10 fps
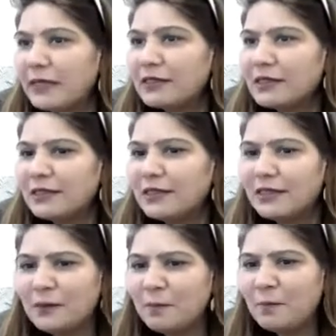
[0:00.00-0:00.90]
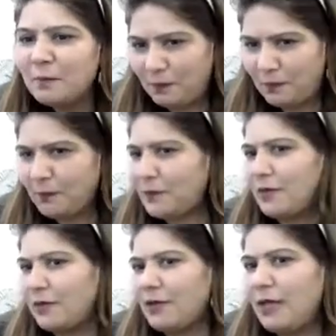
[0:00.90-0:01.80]
season,
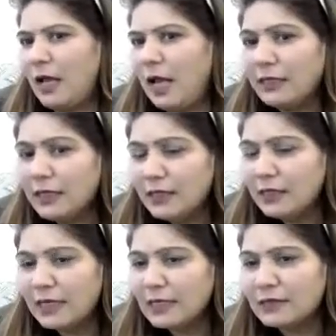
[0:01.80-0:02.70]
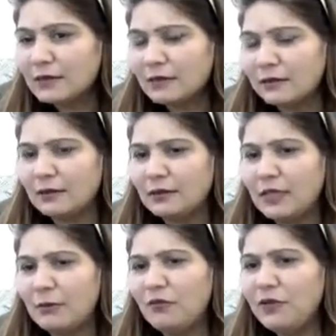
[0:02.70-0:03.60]
and it has
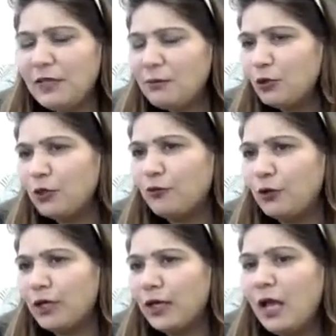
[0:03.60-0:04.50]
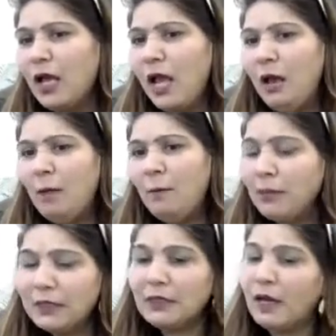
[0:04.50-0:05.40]
come up very beautifully.
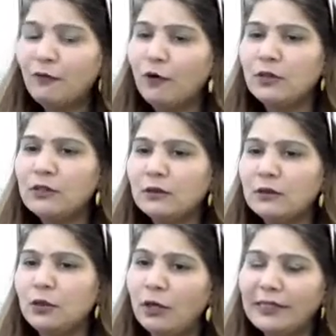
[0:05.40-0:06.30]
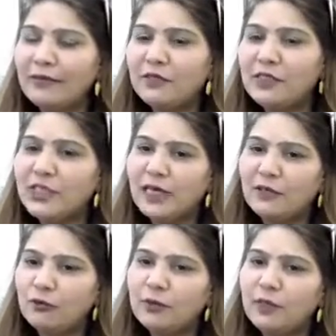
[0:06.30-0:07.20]
But of course, not every child
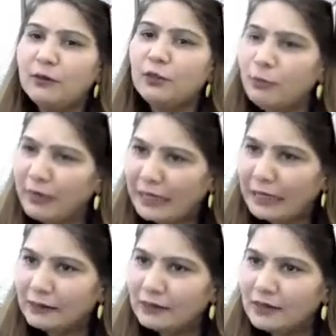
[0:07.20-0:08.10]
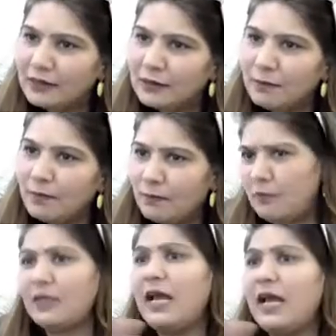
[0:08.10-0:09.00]
would be able to make like this.
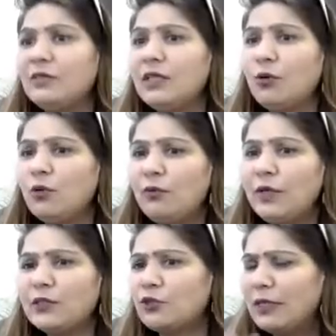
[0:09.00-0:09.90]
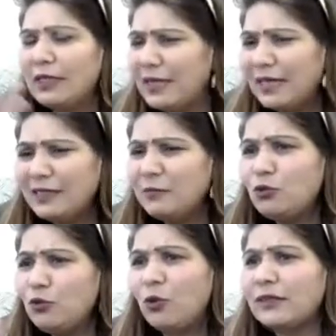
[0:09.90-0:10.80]
They have their own way, so let them
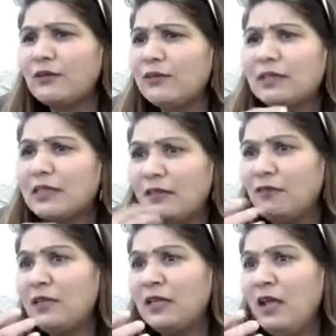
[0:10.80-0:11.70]
do whatever they feel